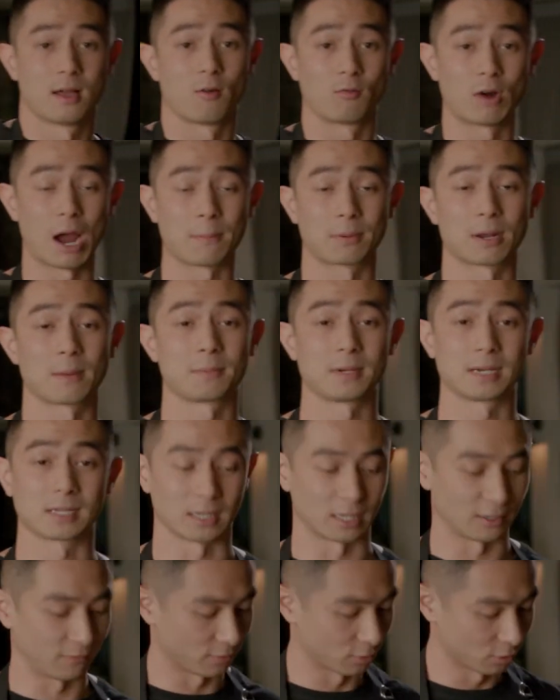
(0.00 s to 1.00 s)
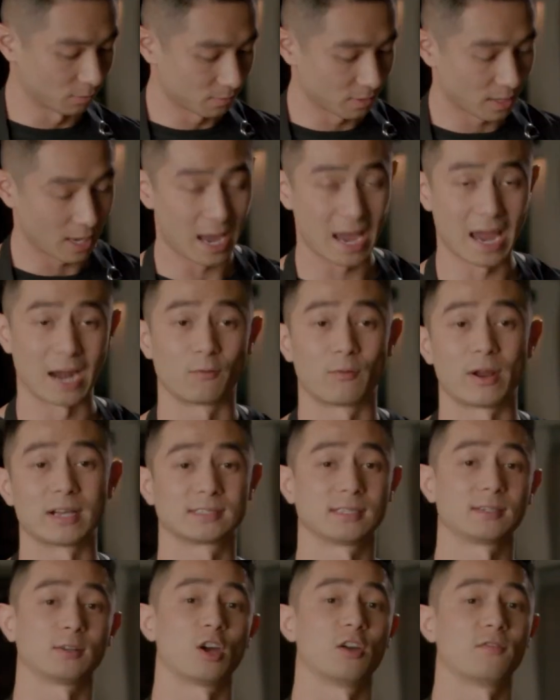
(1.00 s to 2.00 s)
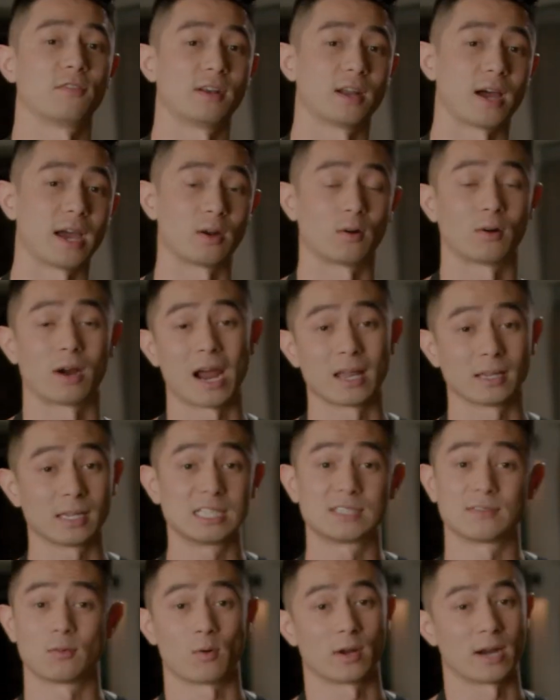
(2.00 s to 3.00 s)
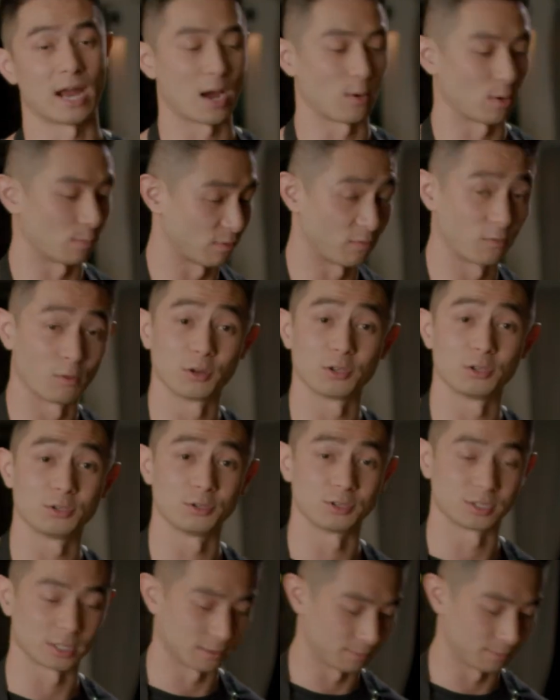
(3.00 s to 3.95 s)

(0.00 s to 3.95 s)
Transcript: wrap it up in cling film, and rest it overnight, or at least for 1 hour before you use